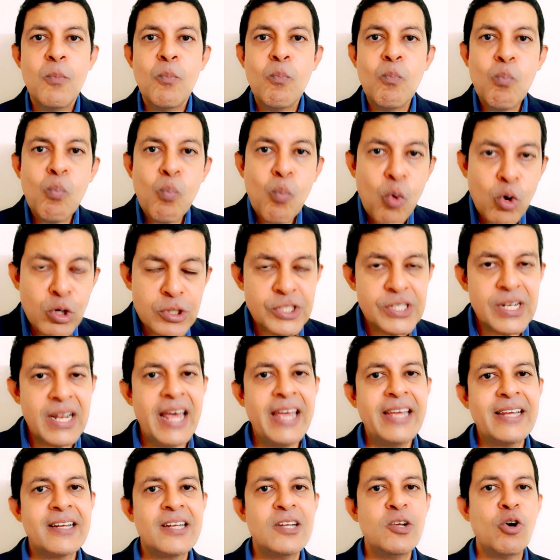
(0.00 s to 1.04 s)
most
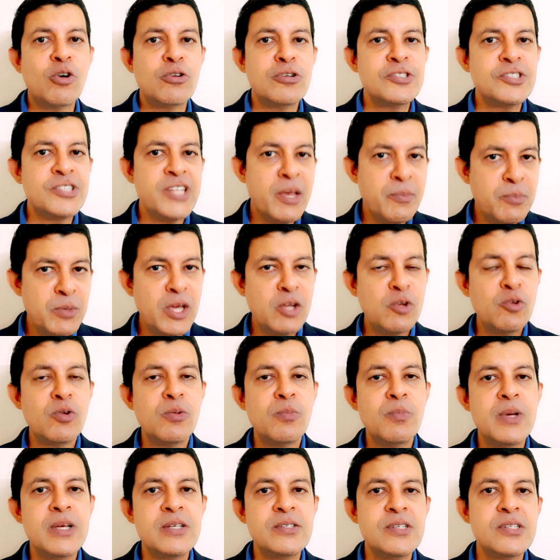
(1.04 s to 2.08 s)
likely on a semi-annual
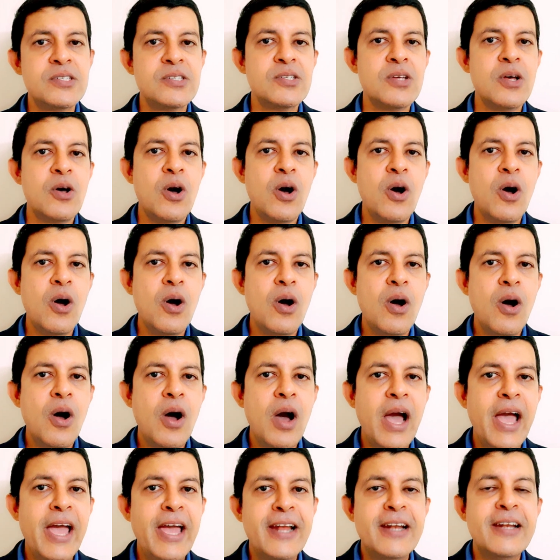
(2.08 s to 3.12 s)
basis
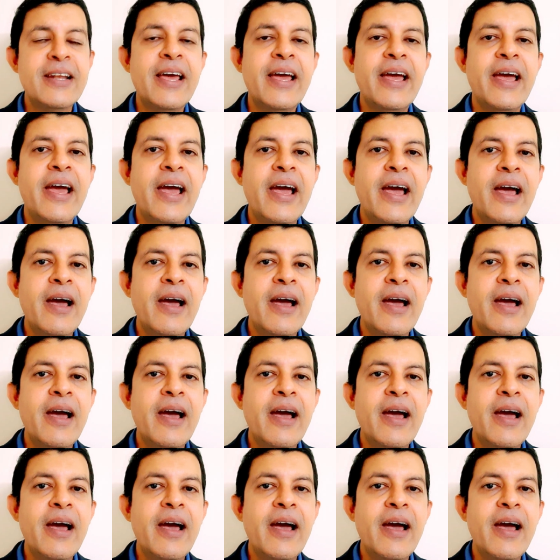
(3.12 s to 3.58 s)
and